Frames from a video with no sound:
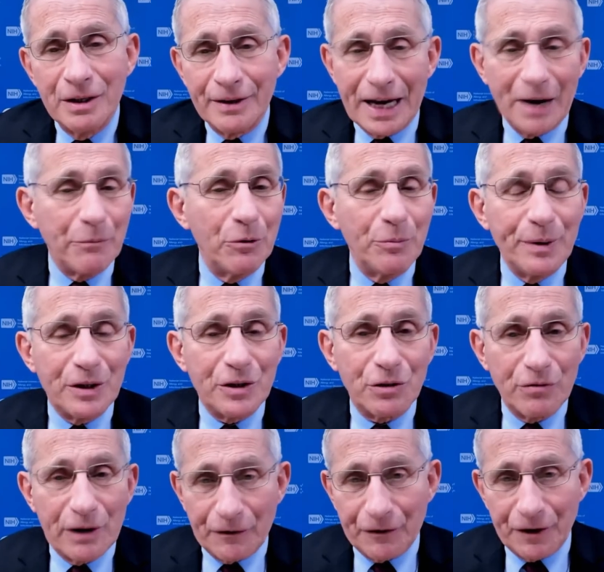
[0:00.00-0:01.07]
That will be
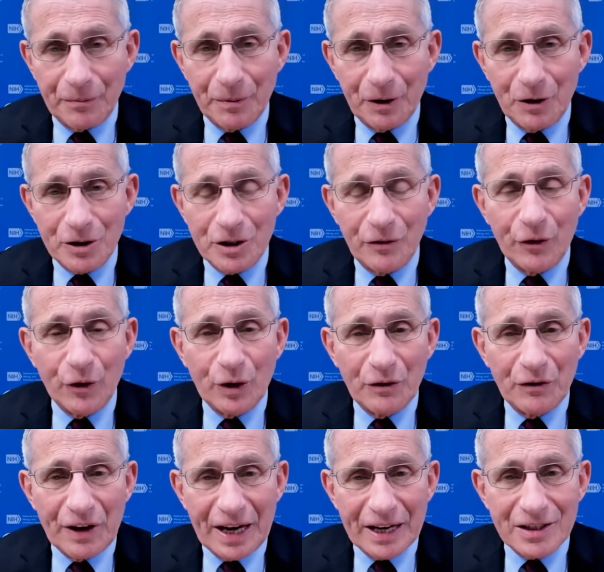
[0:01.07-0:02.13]
terrific, because if you
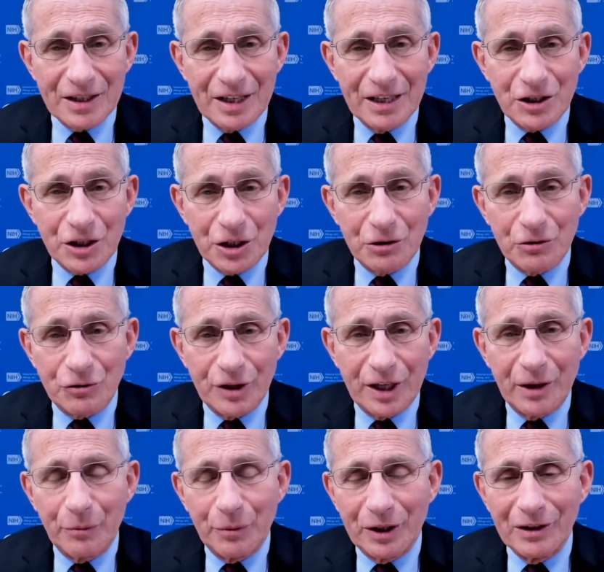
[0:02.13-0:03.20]
can vaccinate children,
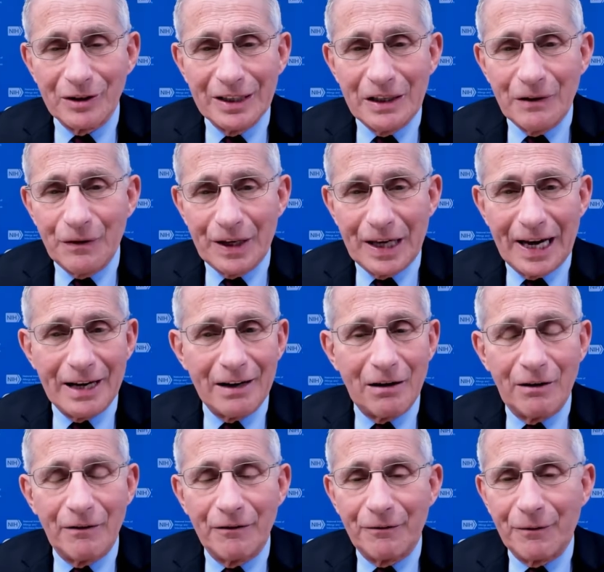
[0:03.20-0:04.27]
it would alleviate
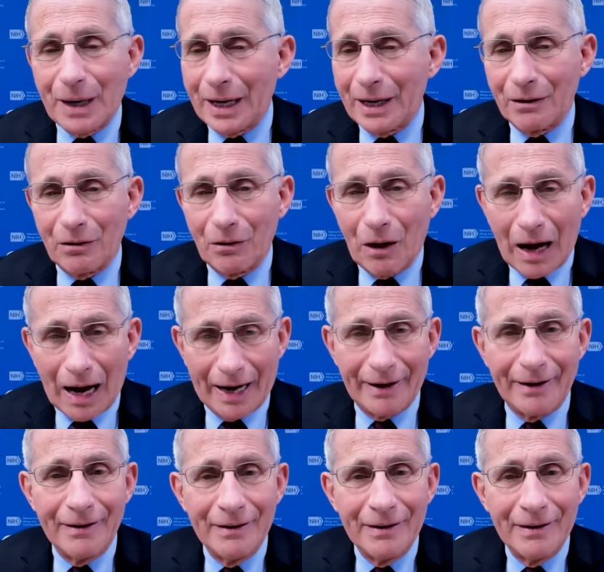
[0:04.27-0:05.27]
by a lot